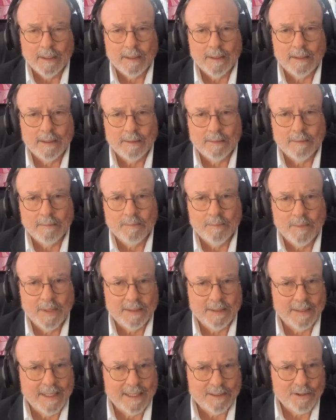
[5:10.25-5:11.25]

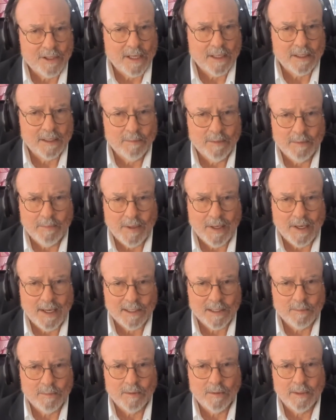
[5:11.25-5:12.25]
But that's not going to be
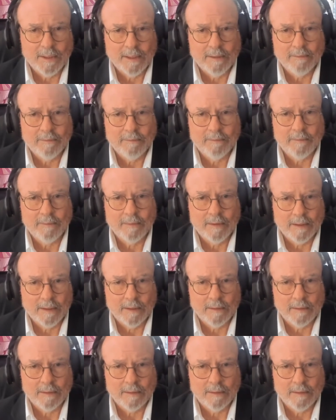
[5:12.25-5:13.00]
possible if